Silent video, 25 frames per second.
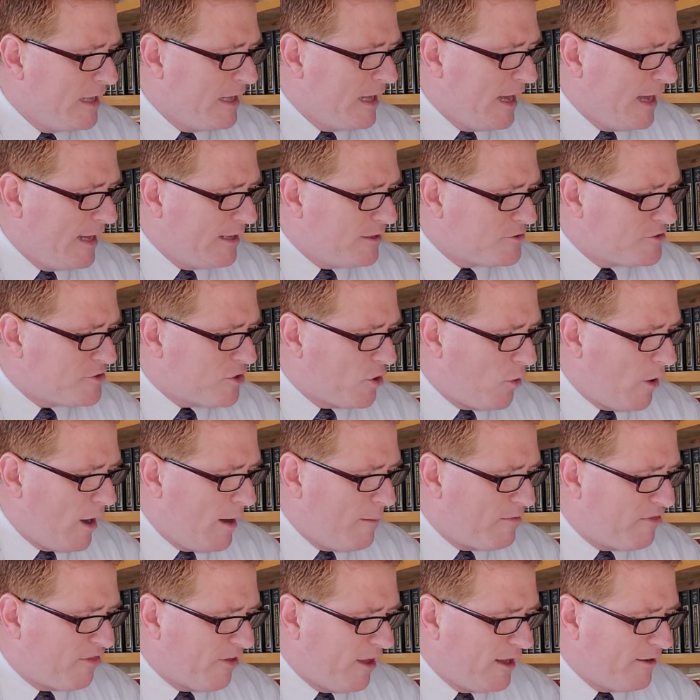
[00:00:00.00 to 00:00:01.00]
And so
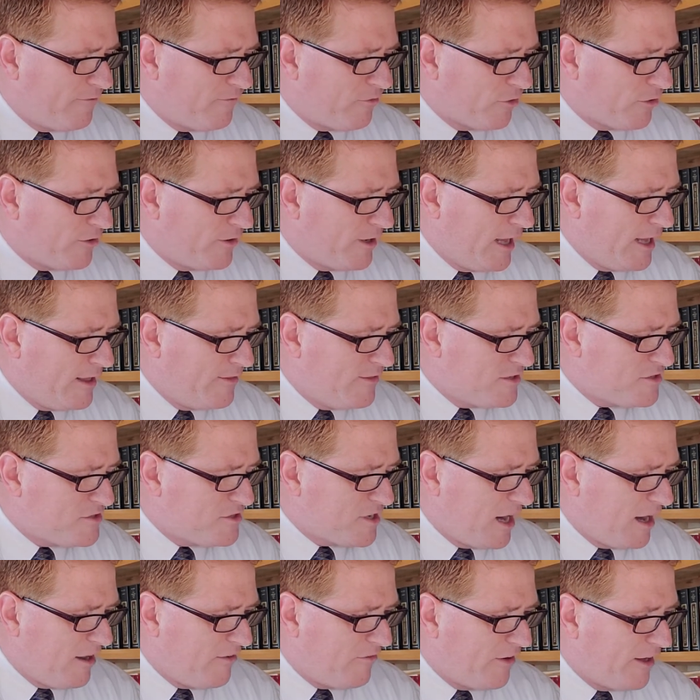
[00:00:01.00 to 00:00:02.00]
I'm thankful today that
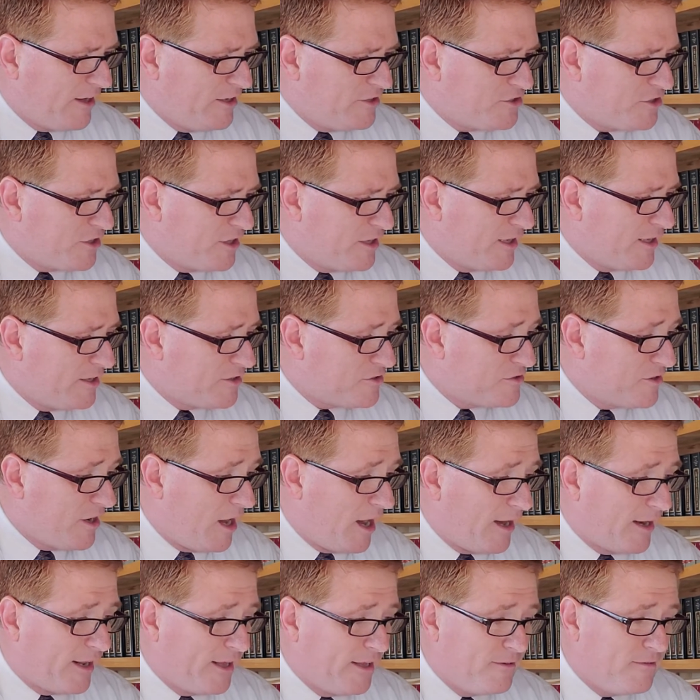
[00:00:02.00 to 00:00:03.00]
salvation is
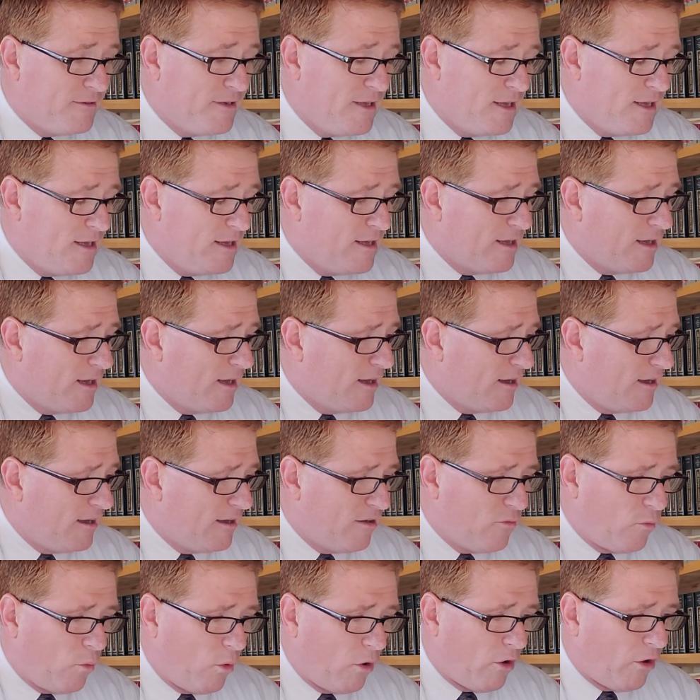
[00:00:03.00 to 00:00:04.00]
not in
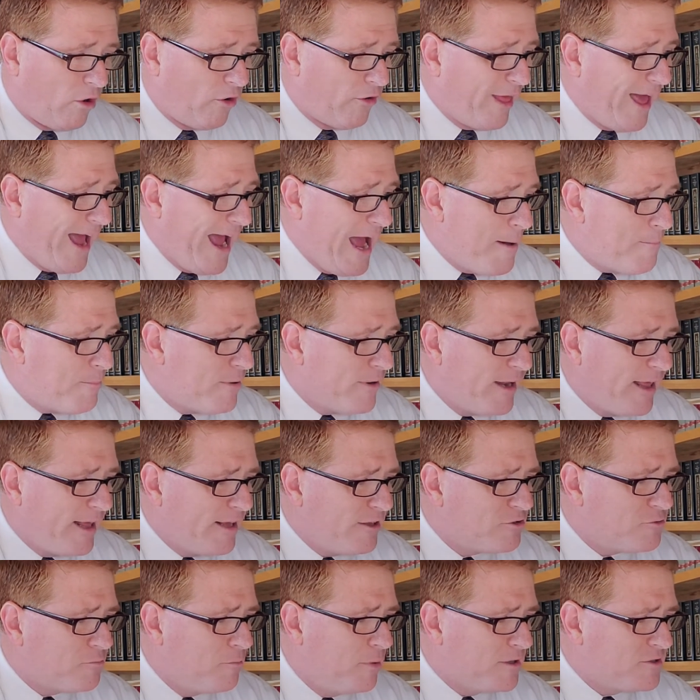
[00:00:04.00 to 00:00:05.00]
uh, world
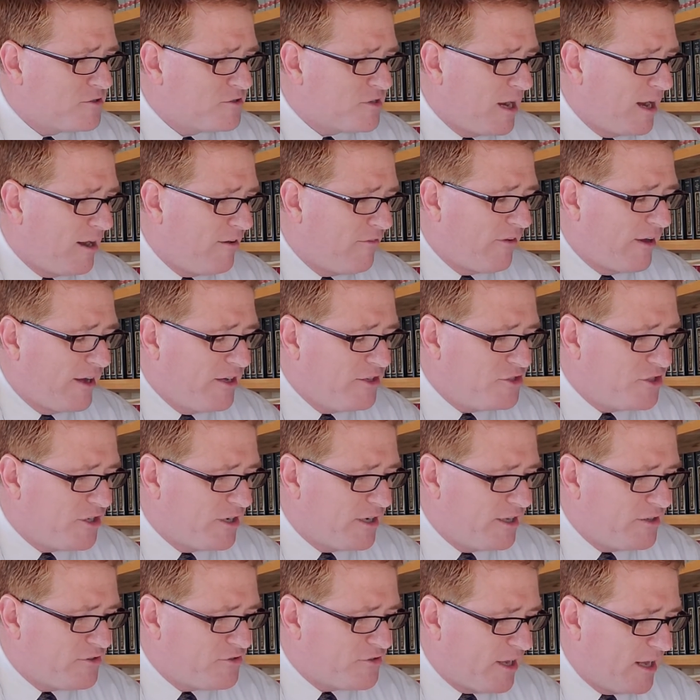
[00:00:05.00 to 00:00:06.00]
happenings, but
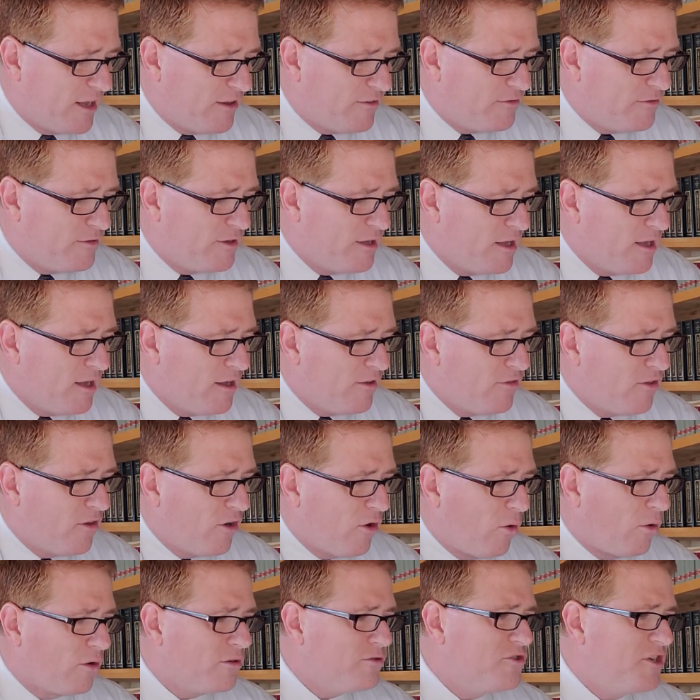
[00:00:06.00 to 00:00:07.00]
salvation is in the
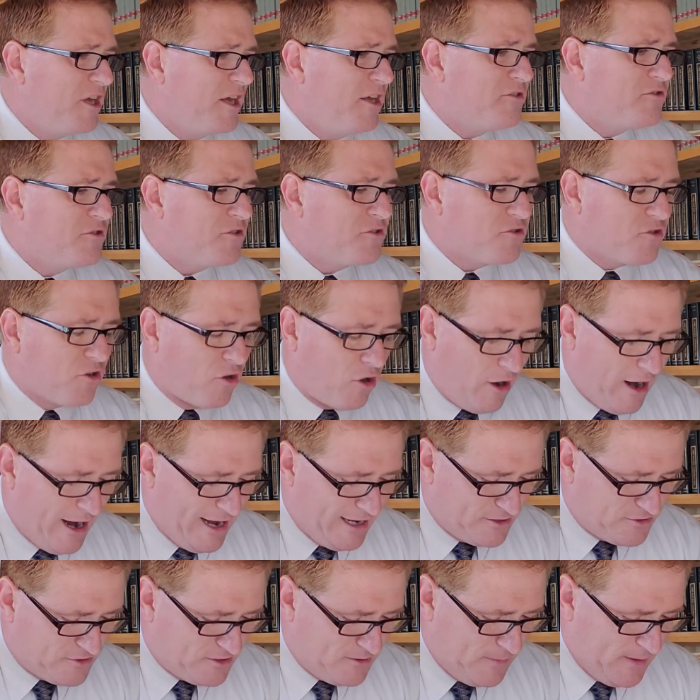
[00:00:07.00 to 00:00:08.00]
Lord Jesus
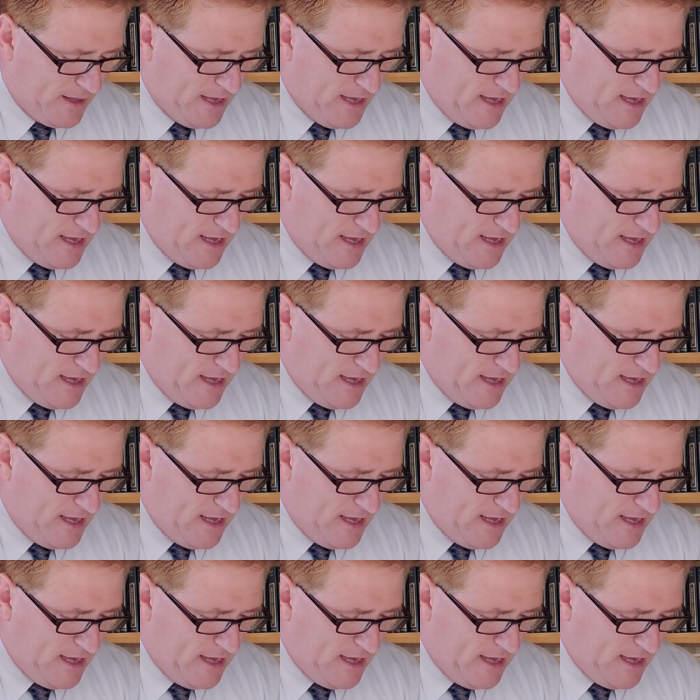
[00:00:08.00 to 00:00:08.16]
Christ.